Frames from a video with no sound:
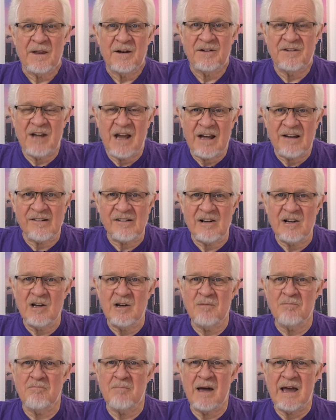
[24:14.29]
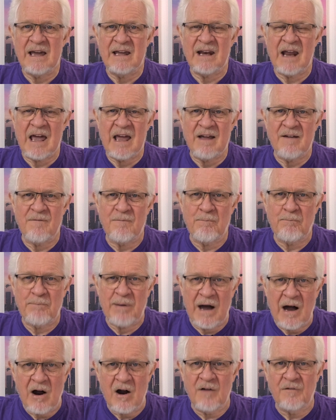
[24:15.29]
Tesla made a
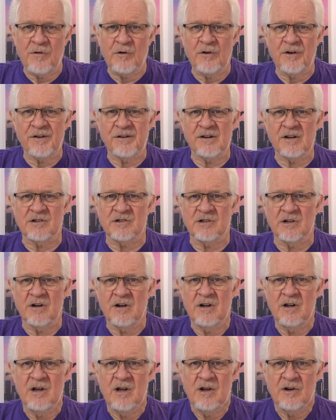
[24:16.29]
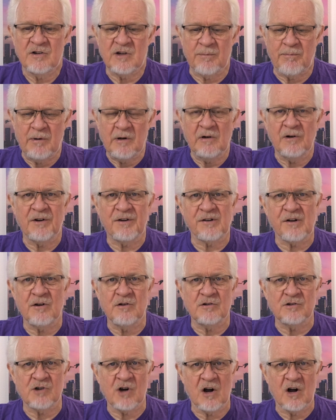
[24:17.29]
powerful decision to build its
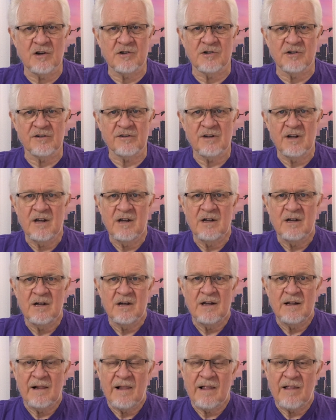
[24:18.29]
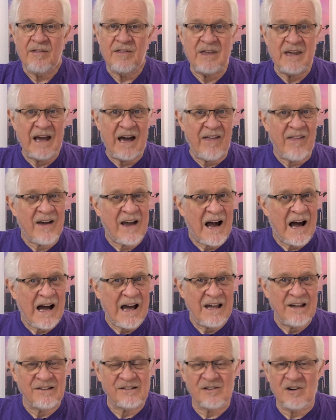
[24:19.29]
own chargers. The other
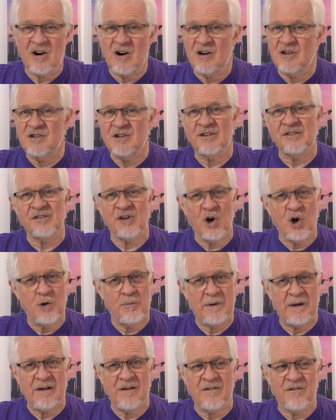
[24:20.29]
guys are just hoping